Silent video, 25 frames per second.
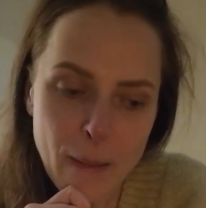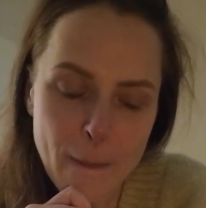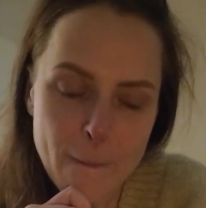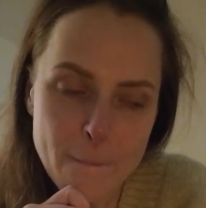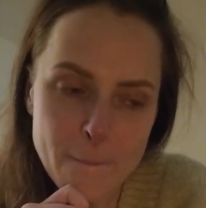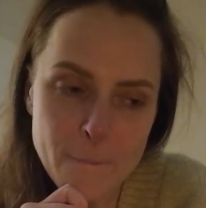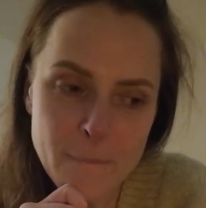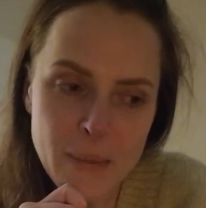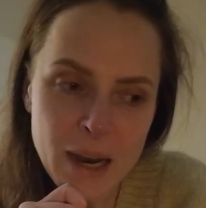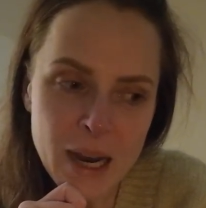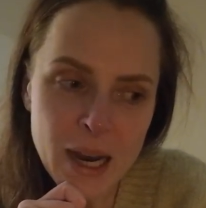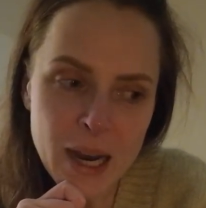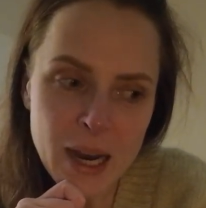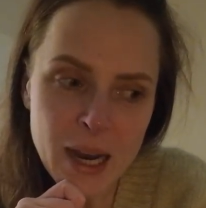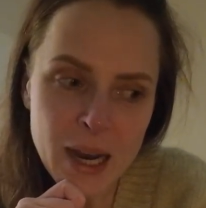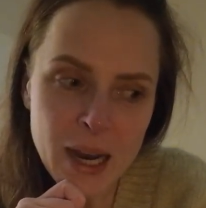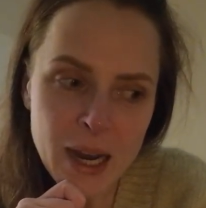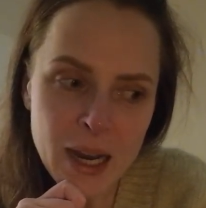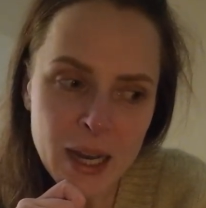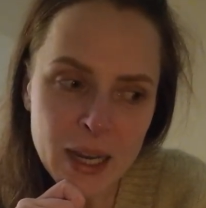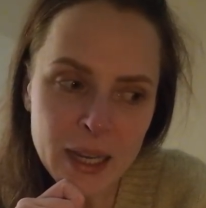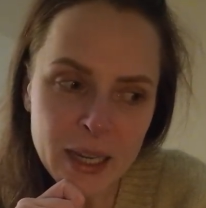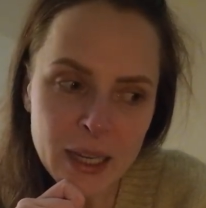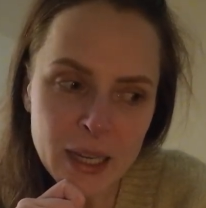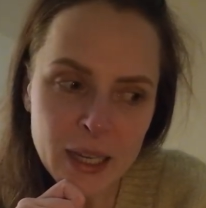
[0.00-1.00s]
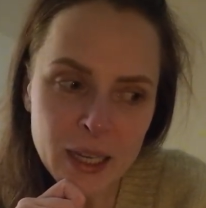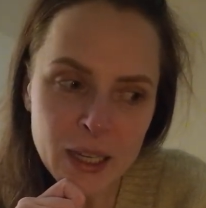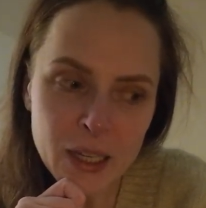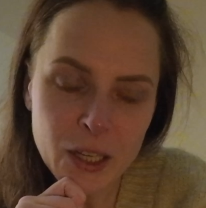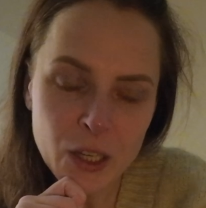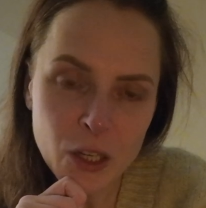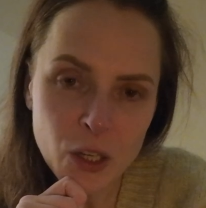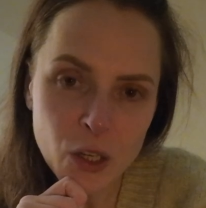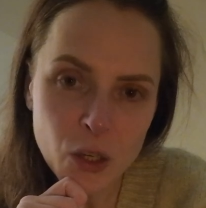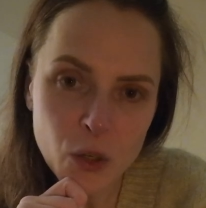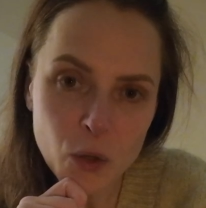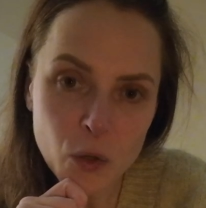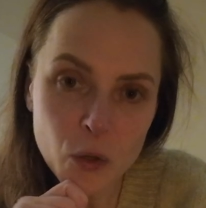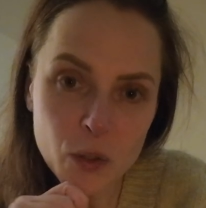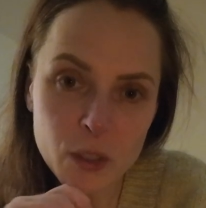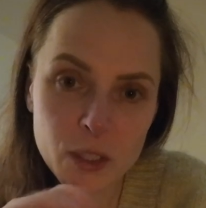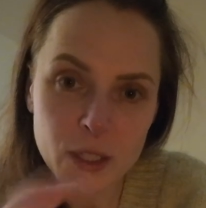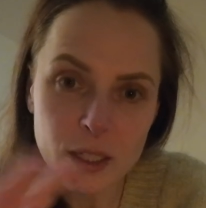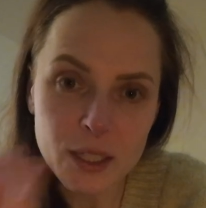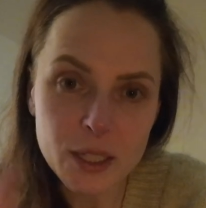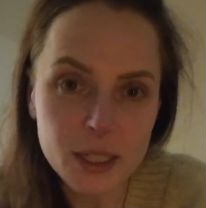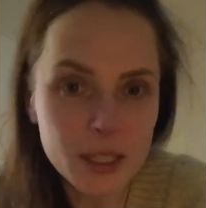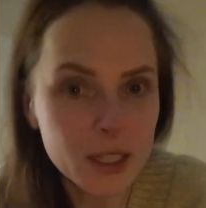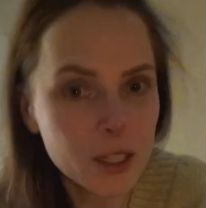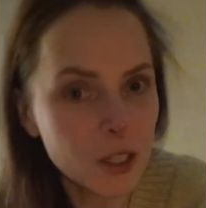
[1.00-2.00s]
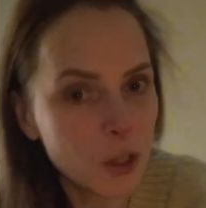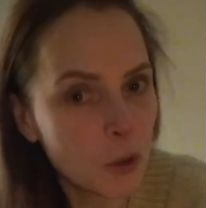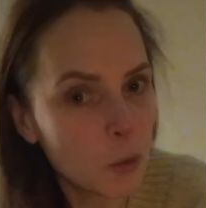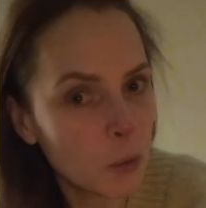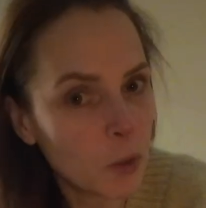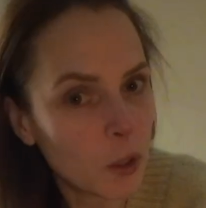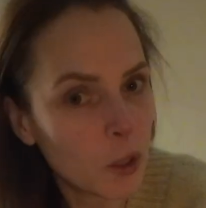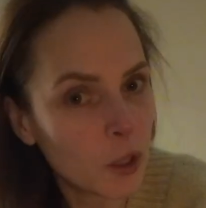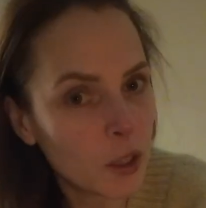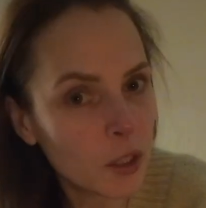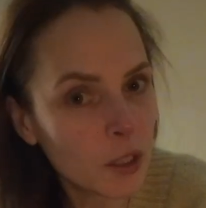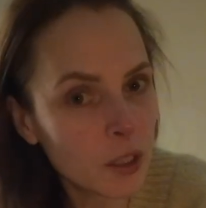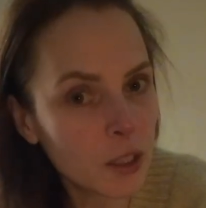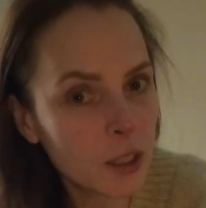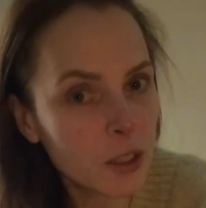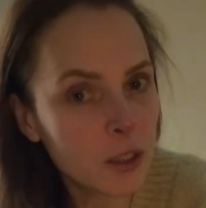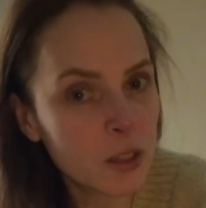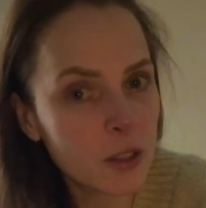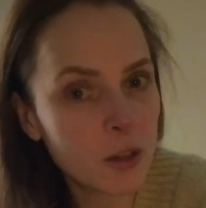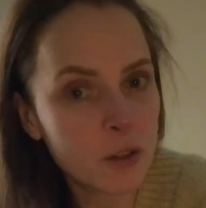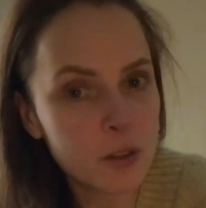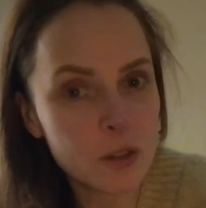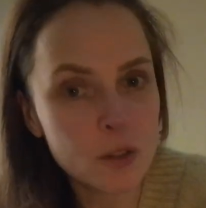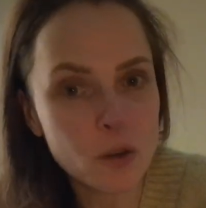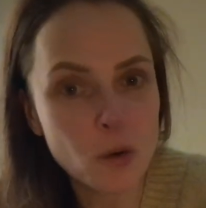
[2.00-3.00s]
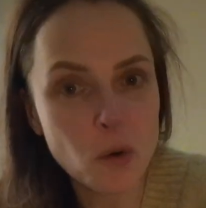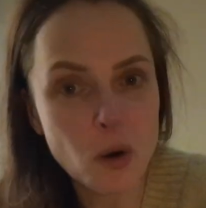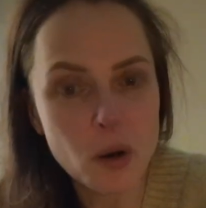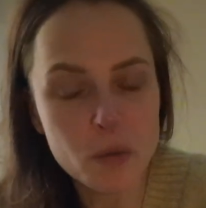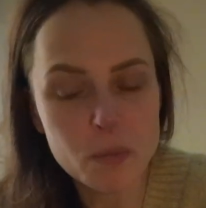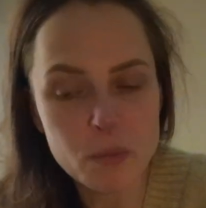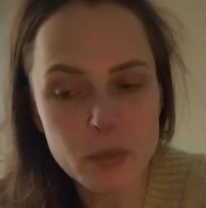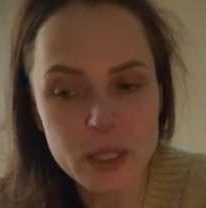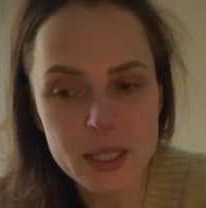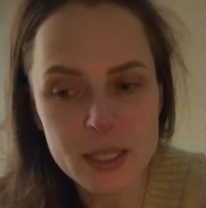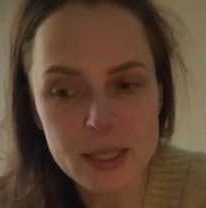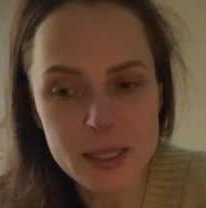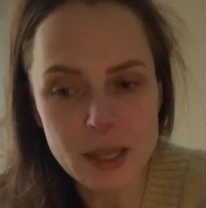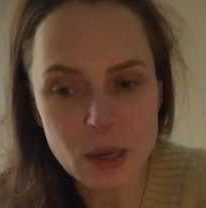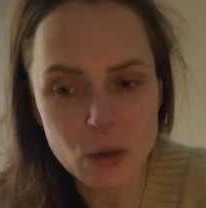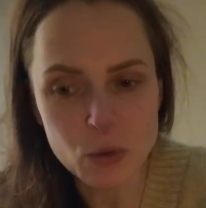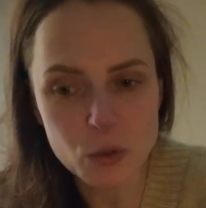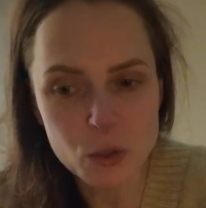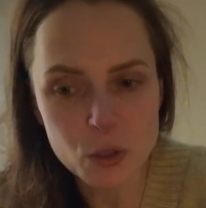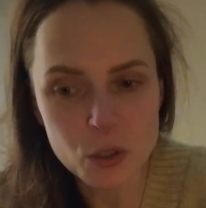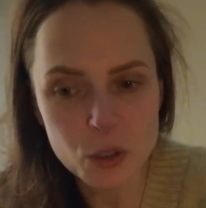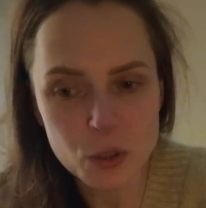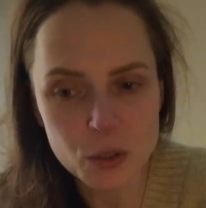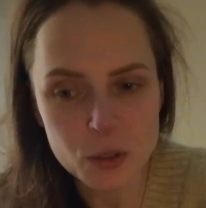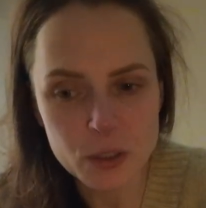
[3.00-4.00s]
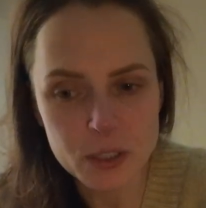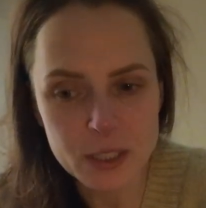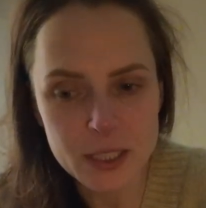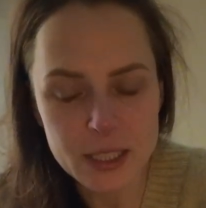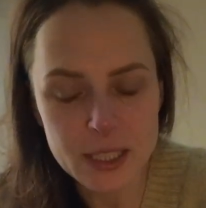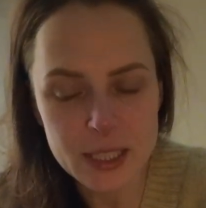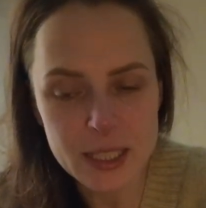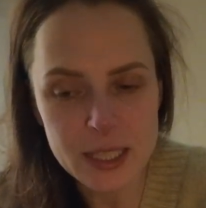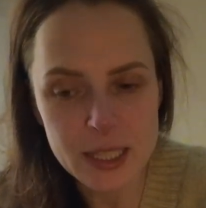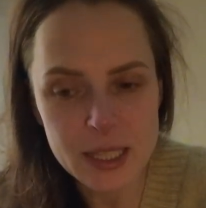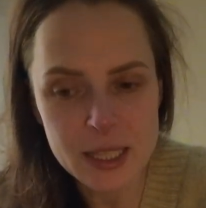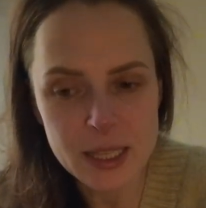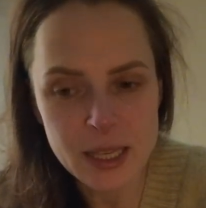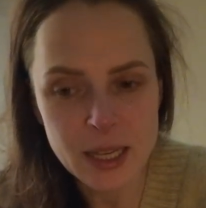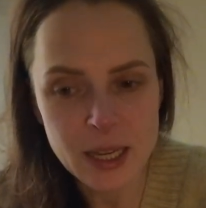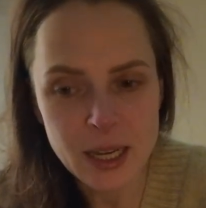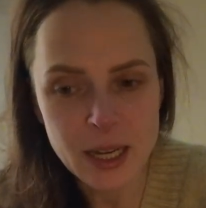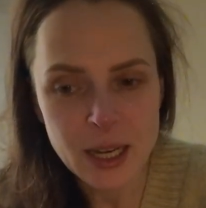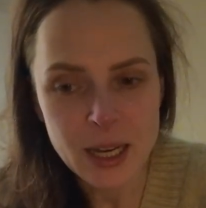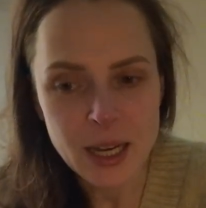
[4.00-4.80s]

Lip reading: my Kundalini work, so on my sound journeys.